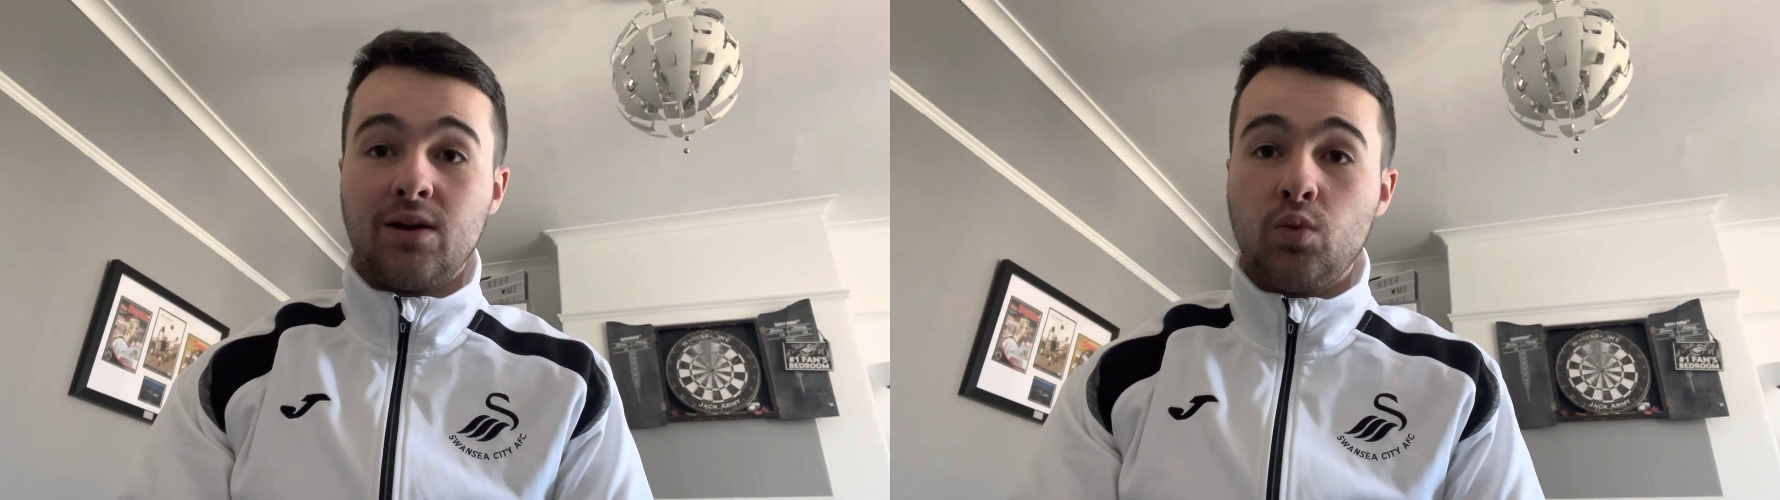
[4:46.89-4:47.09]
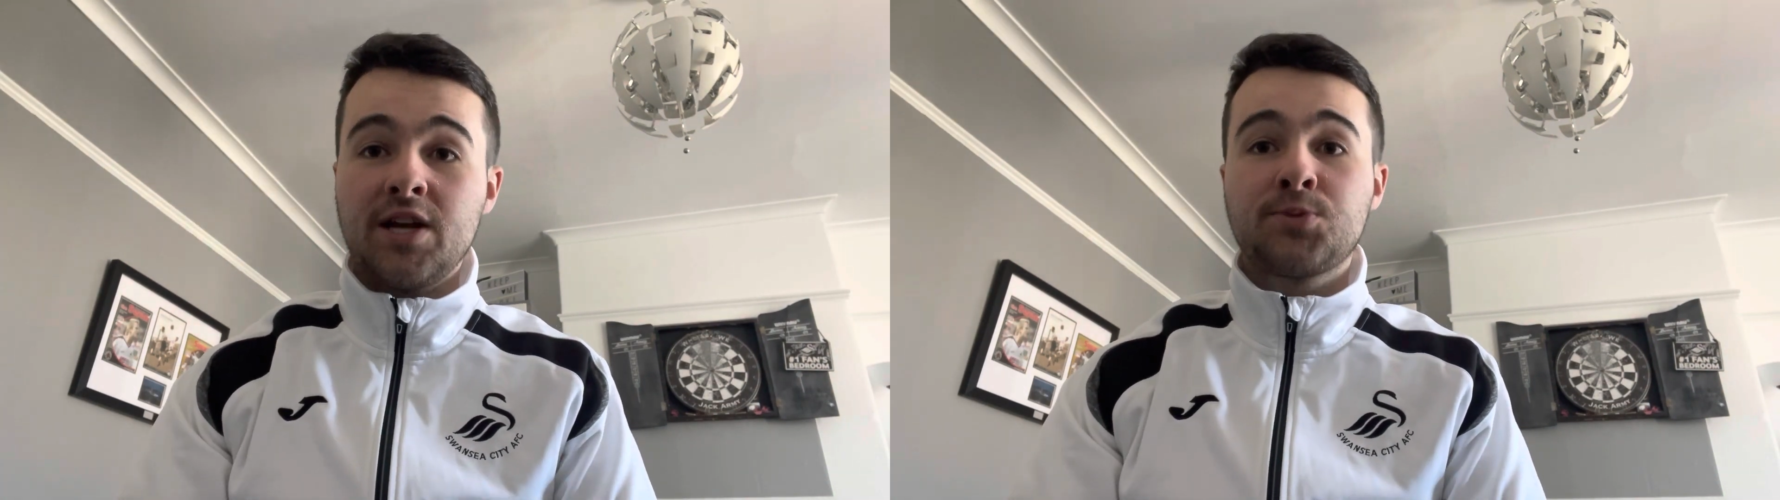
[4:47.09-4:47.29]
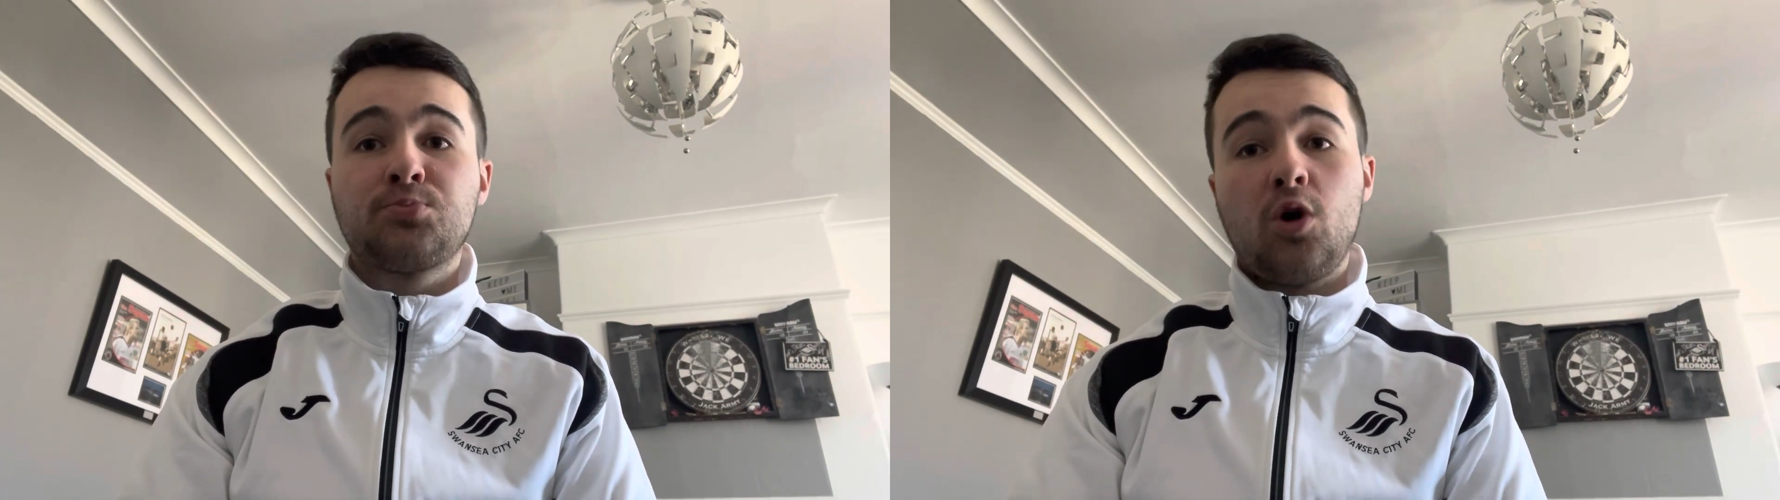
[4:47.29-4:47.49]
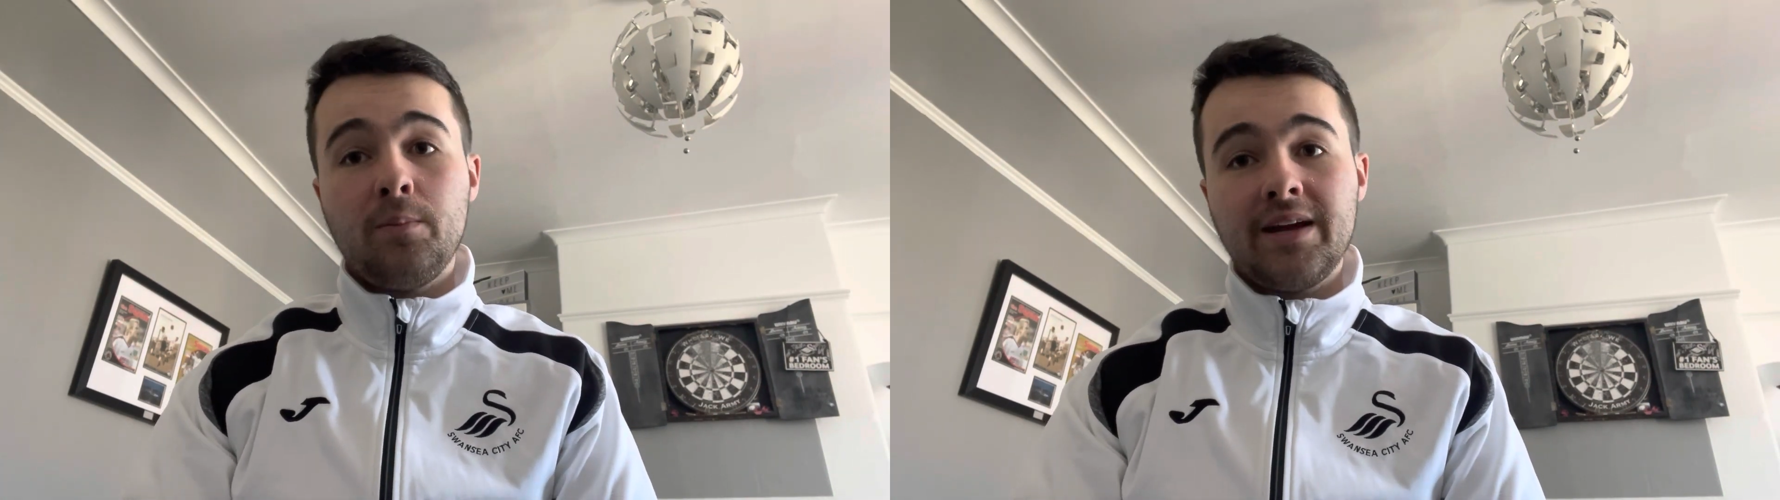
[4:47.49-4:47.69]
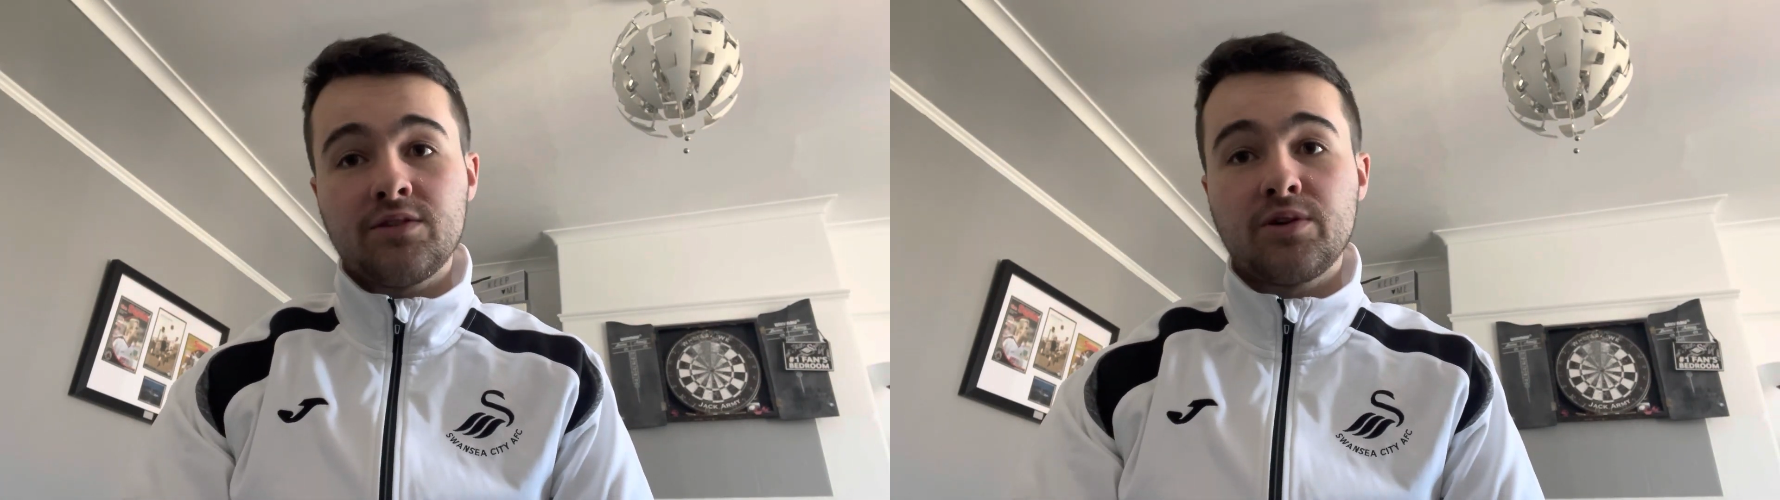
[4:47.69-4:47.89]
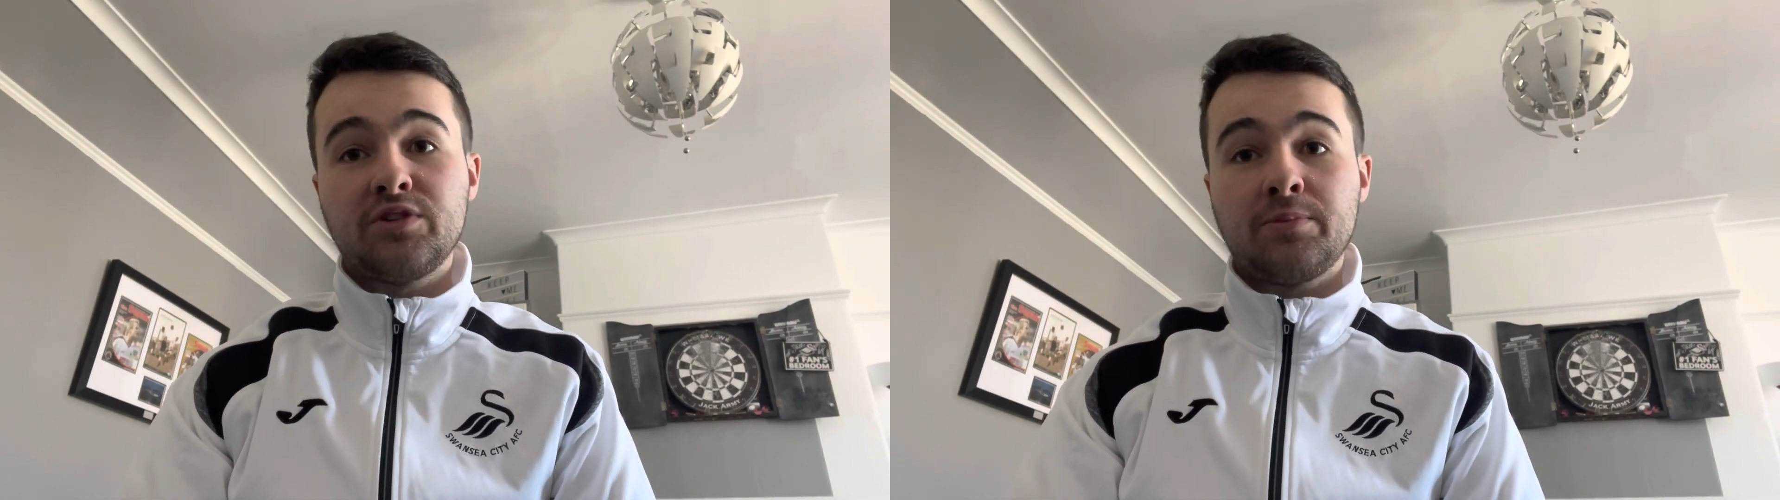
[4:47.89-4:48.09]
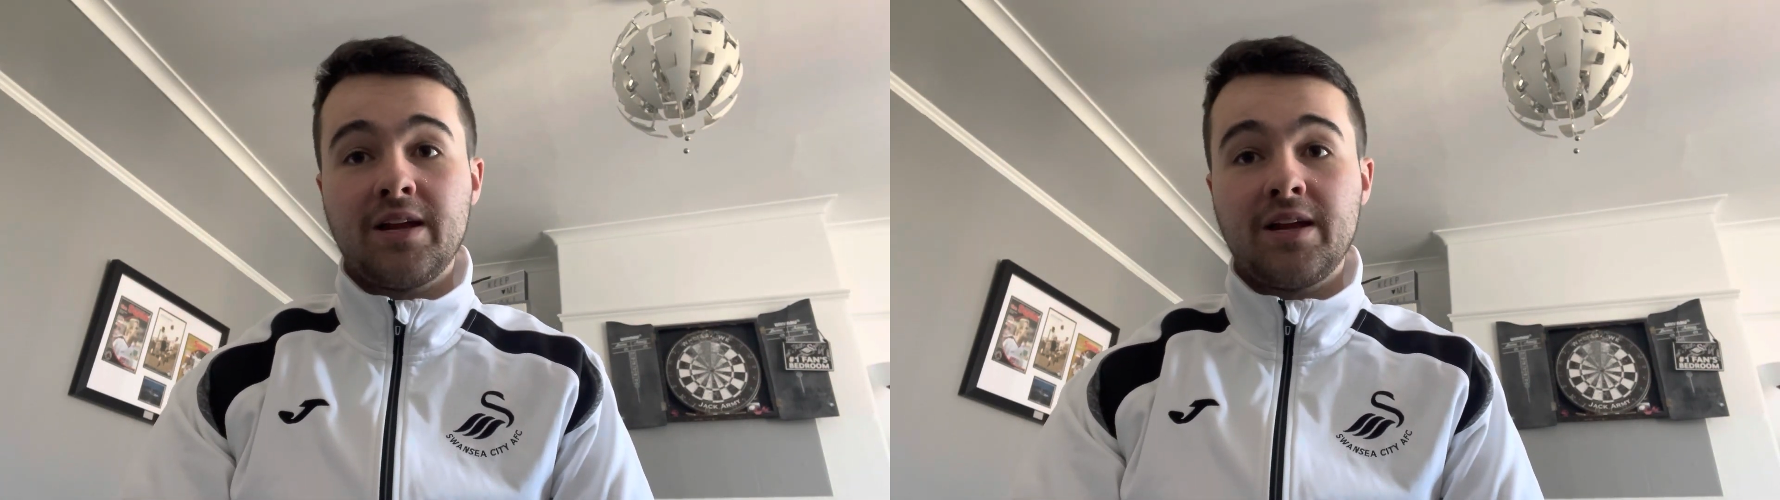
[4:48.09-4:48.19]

and West Brom may have something to